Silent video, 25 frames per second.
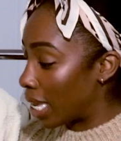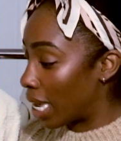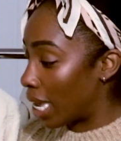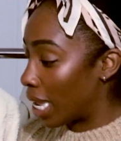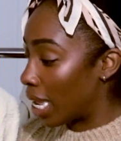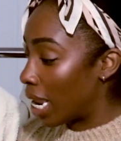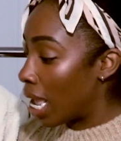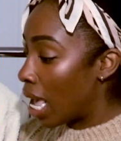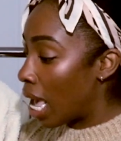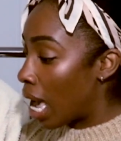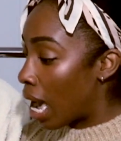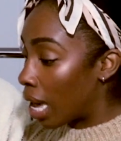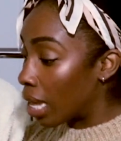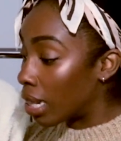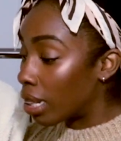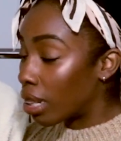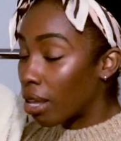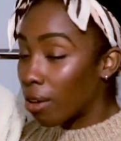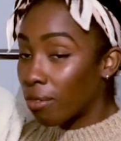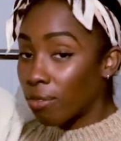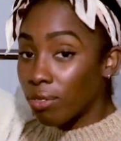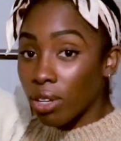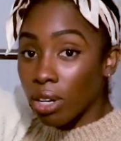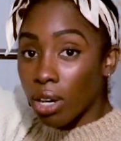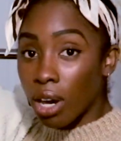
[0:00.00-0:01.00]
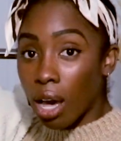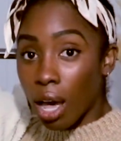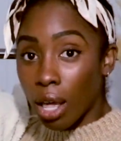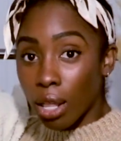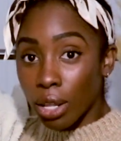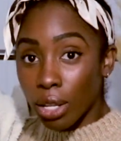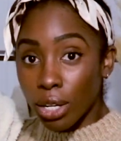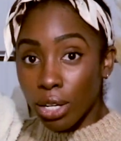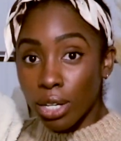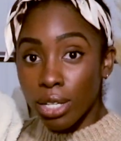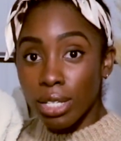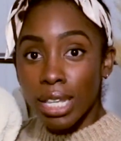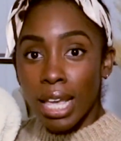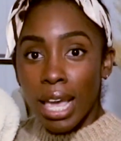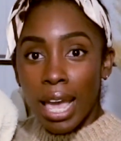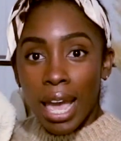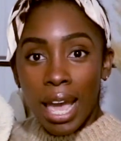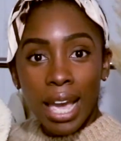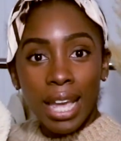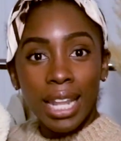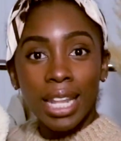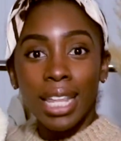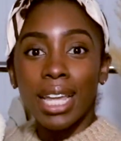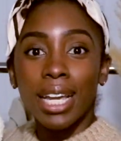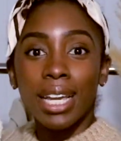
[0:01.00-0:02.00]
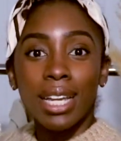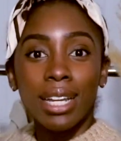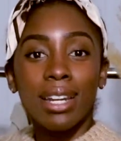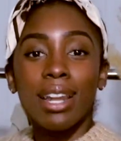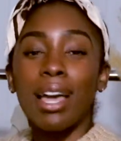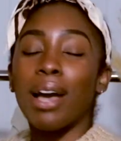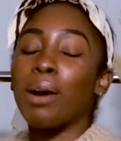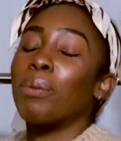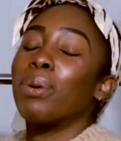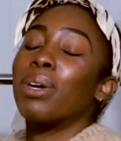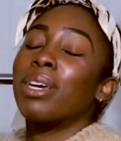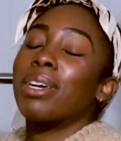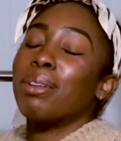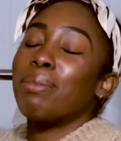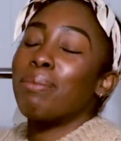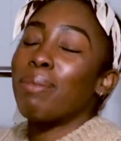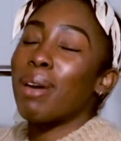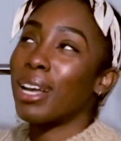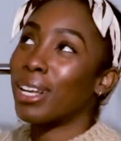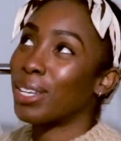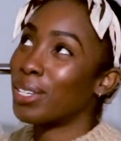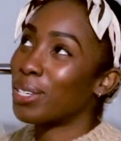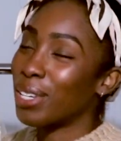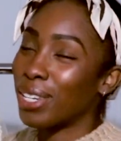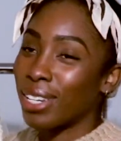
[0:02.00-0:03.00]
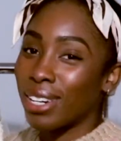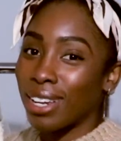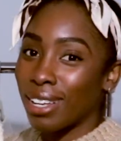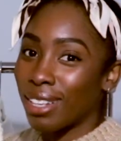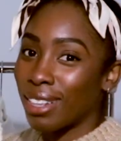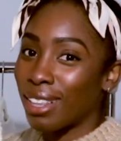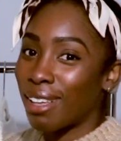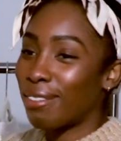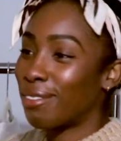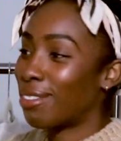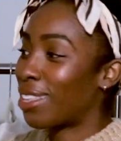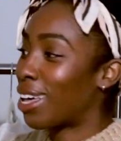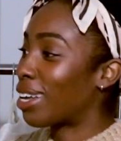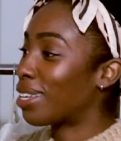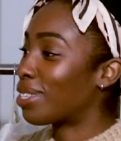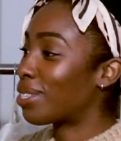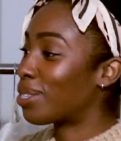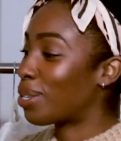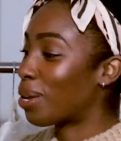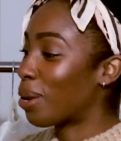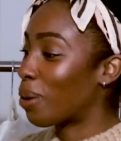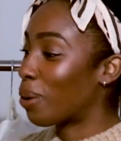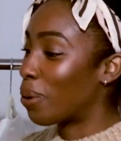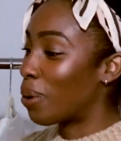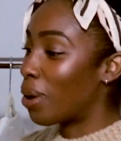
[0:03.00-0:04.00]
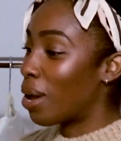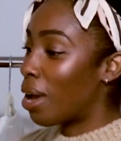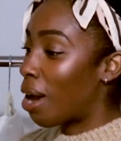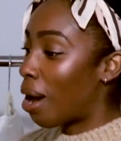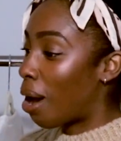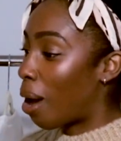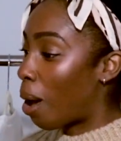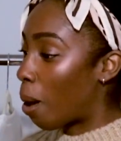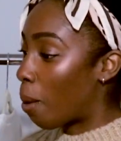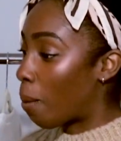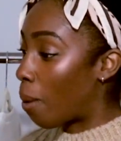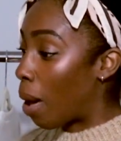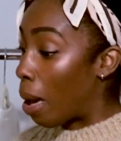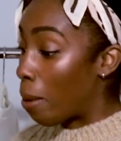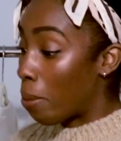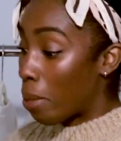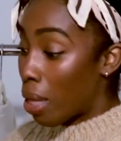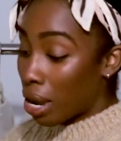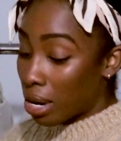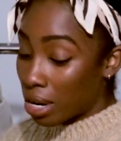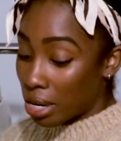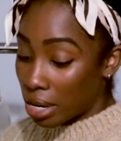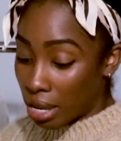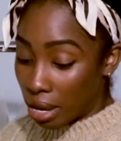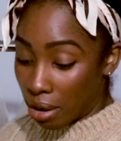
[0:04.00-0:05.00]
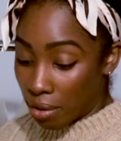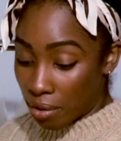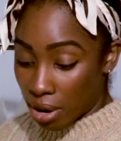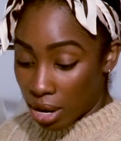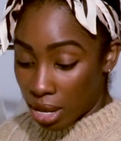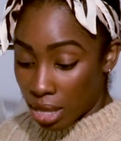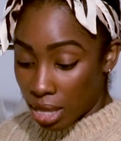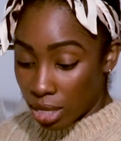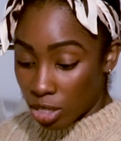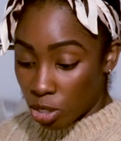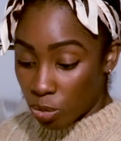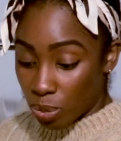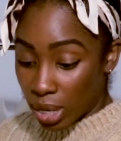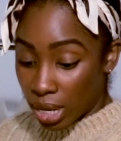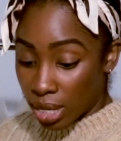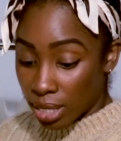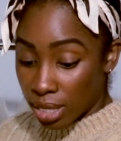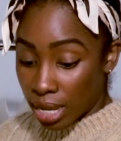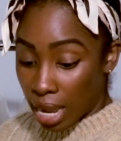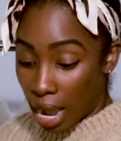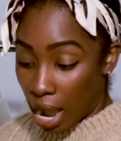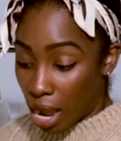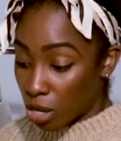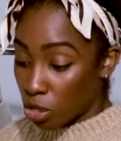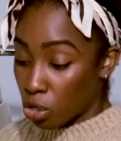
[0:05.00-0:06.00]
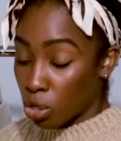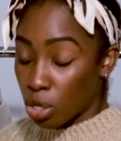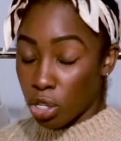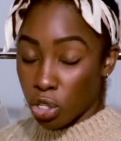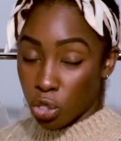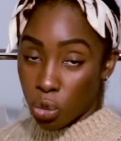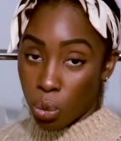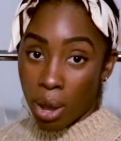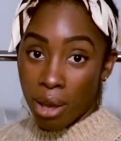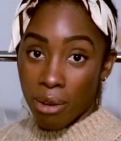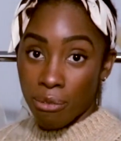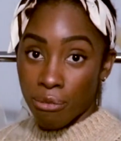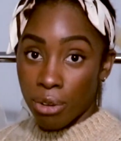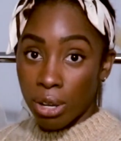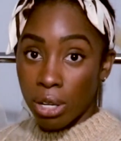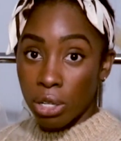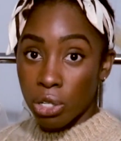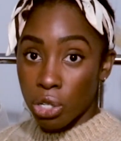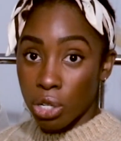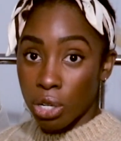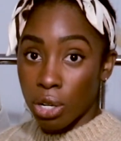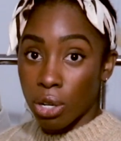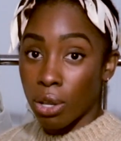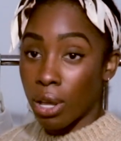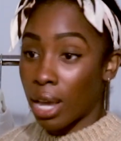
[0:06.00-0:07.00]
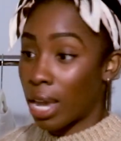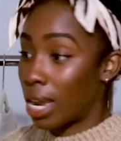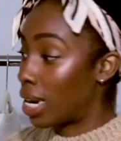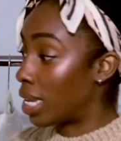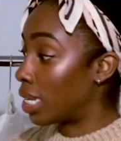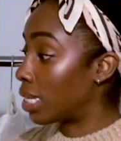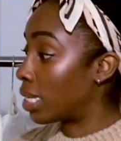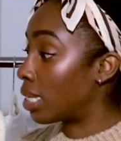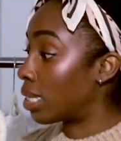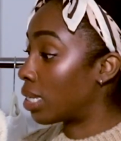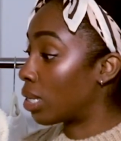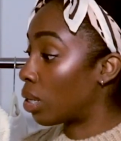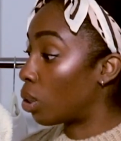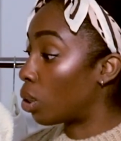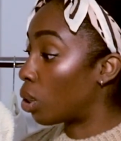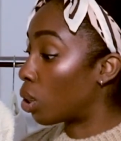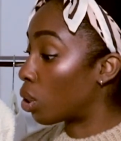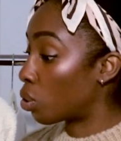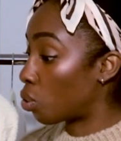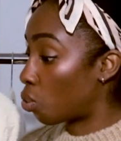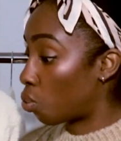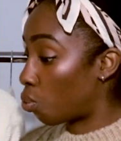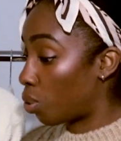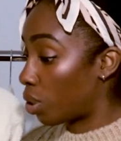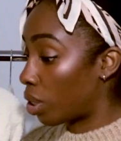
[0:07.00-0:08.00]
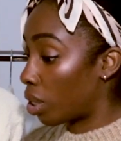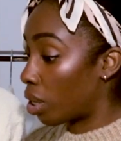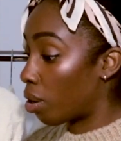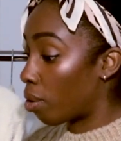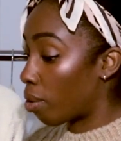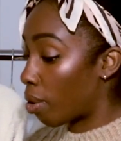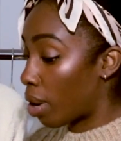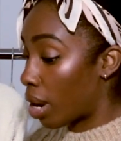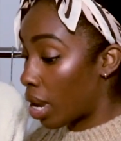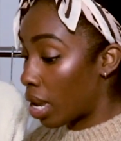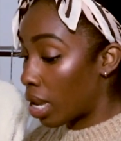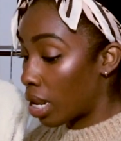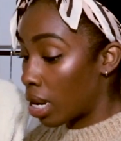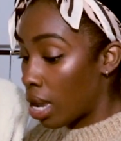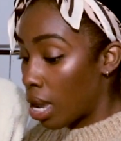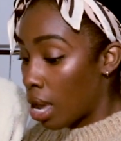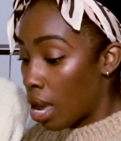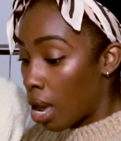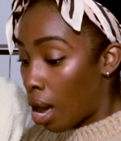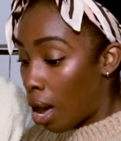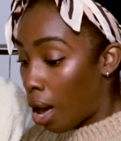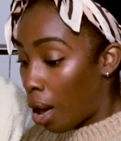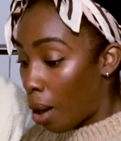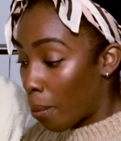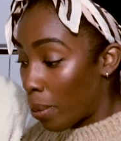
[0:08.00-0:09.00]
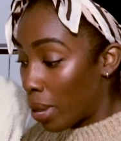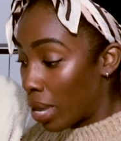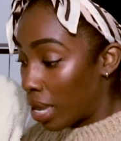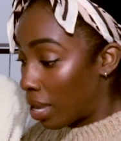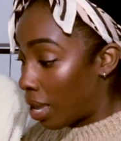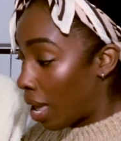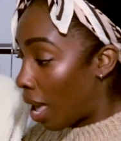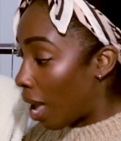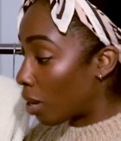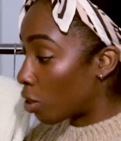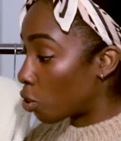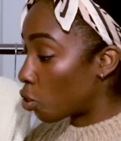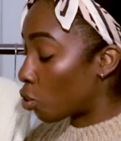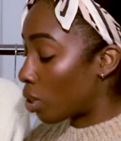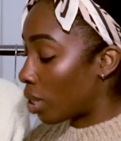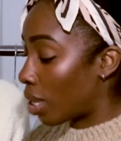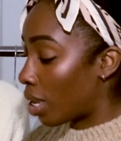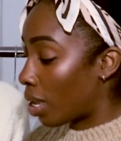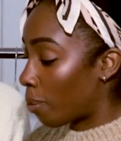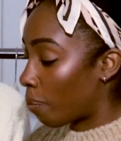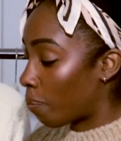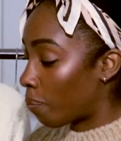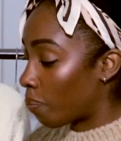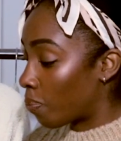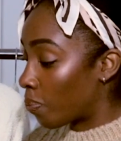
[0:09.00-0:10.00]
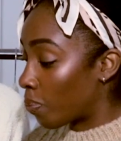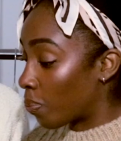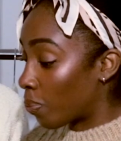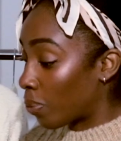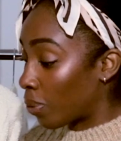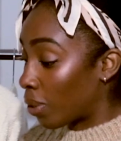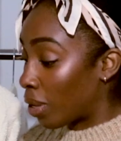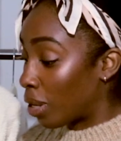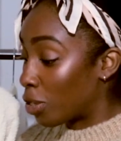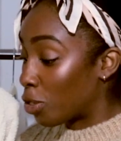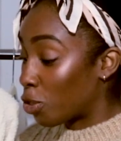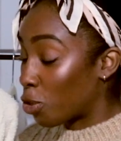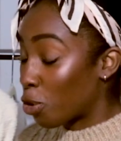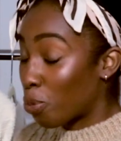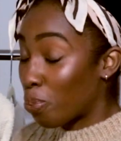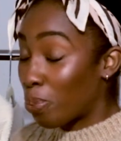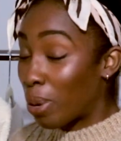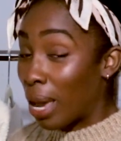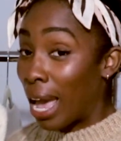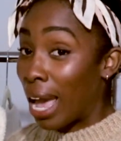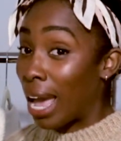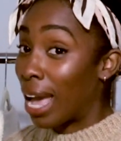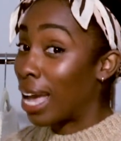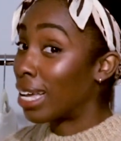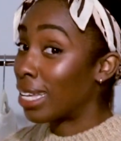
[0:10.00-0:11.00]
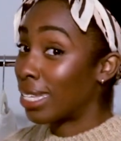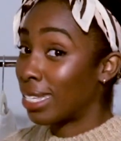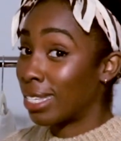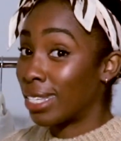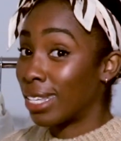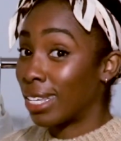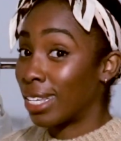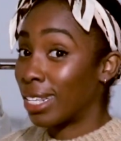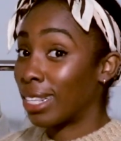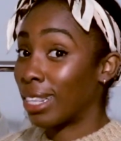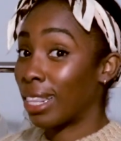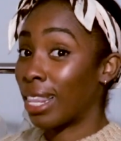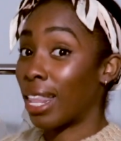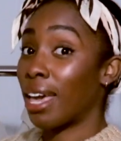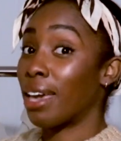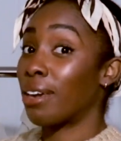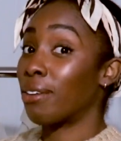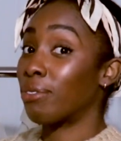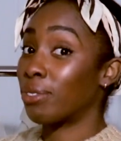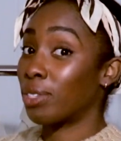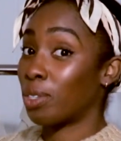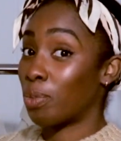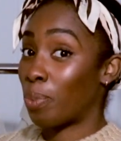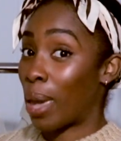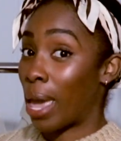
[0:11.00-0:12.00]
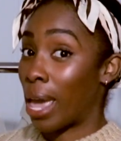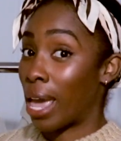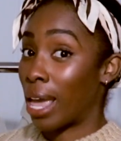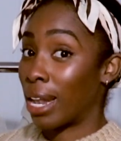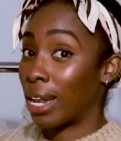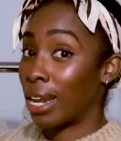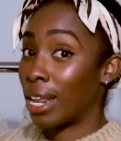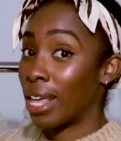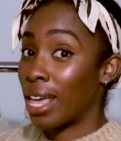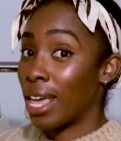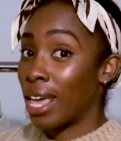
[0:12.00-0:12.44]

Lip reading: it. I love the colors, and like now we can match, and I love that. So I'm not gonna get rid of this because it actually is quite functional and it still looks really great. It actually surpassed in lifespan